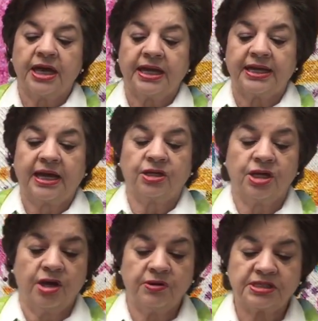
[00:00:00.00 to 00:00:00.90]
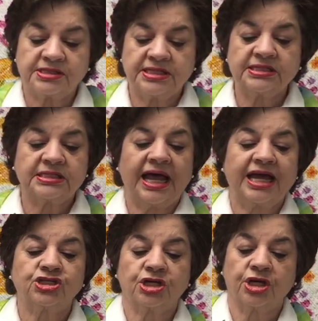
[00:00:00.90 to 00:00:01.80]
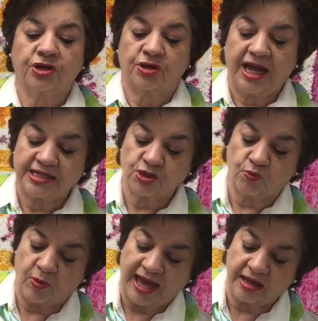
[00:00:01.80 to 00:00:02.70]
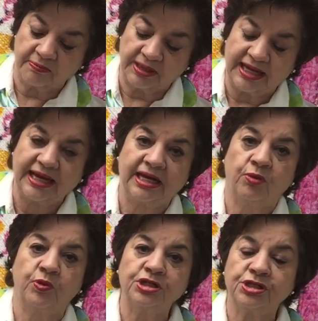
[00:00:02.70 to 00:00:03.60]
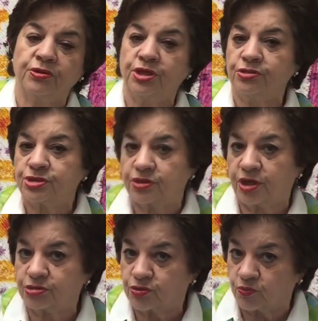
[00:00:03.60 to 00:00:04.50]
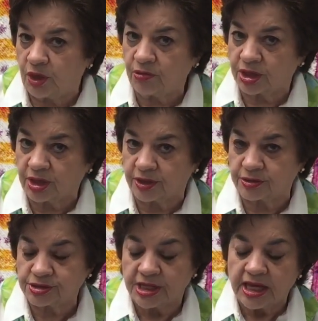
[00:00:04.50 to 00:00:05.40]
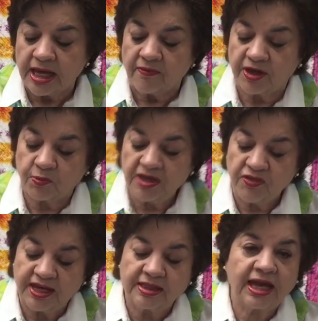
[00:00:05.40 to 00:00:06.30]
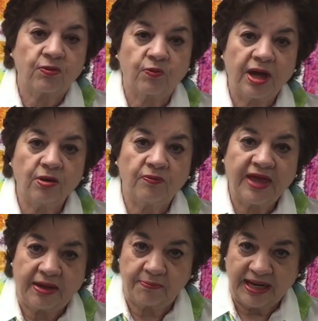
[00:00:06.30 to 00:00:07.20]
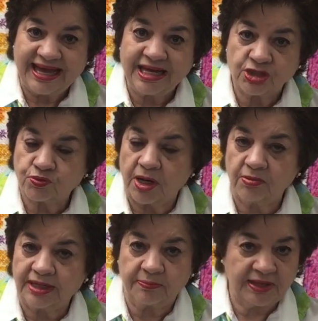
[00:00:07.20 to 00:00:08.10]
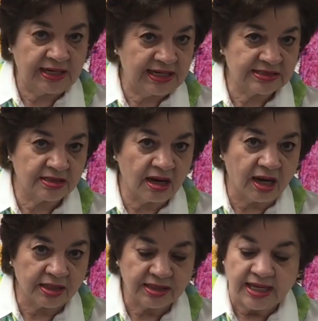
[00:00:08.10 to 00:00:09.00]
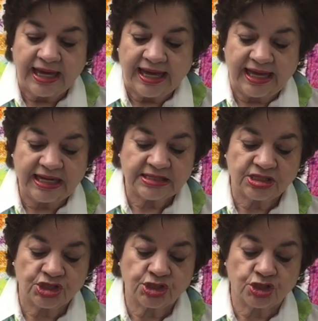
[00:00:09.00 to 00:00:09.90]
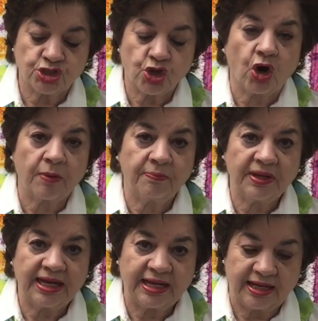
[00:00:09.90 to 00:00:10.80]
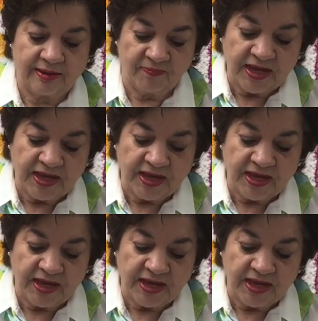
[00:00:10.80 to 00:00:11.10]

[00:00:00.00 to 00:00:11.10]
Now notice this slash cutter has a round blade, and we're so used to those roller cutters that we think that blade is rolling, but it is not. It is just a sharp blade.